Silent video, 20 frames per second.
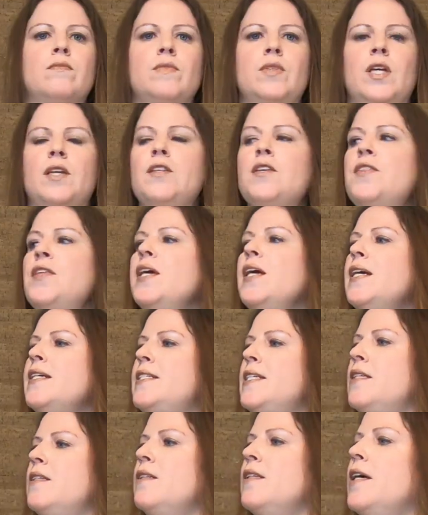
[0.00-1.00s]
The other thing I
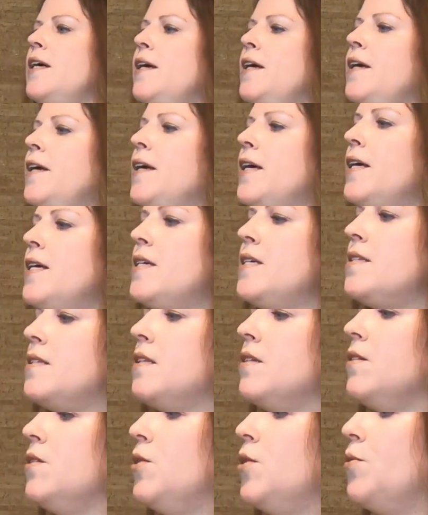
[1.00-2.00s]
didn't like is
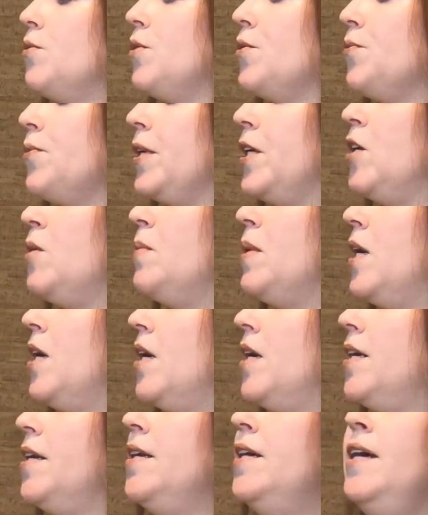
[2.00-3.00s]
the lower rail mod.